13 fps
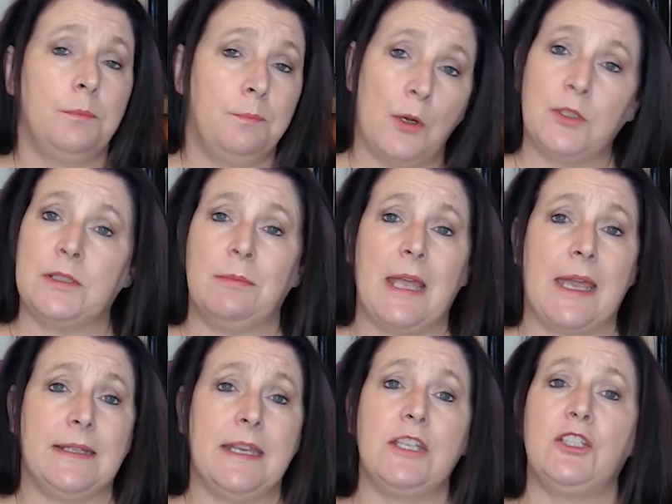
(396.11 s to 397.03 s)
Bottom
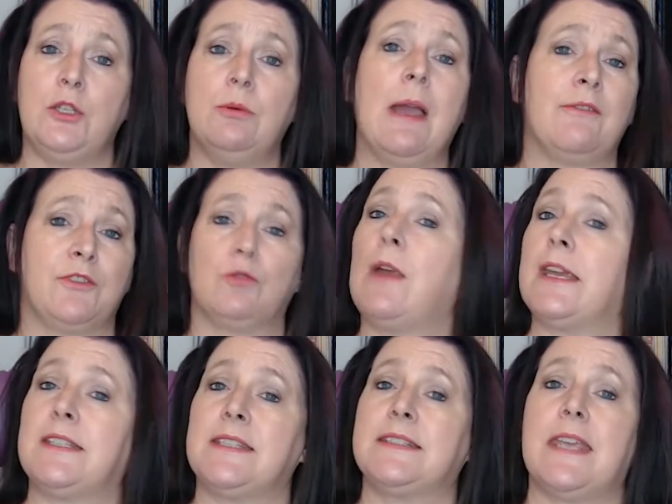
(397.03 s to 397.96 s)
line is, you have the
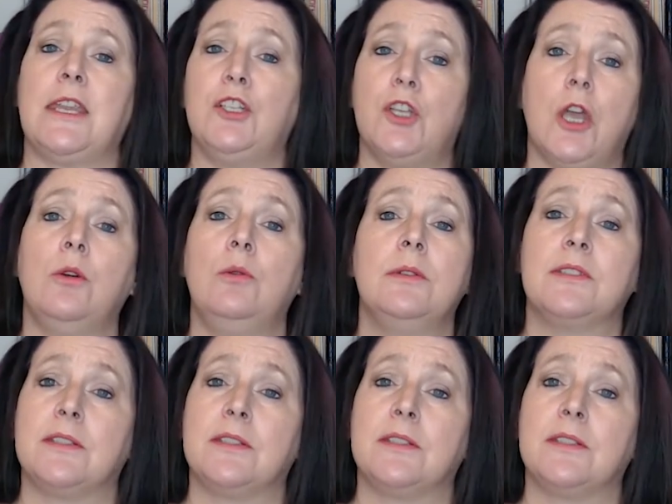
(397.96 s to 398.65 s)
right to say no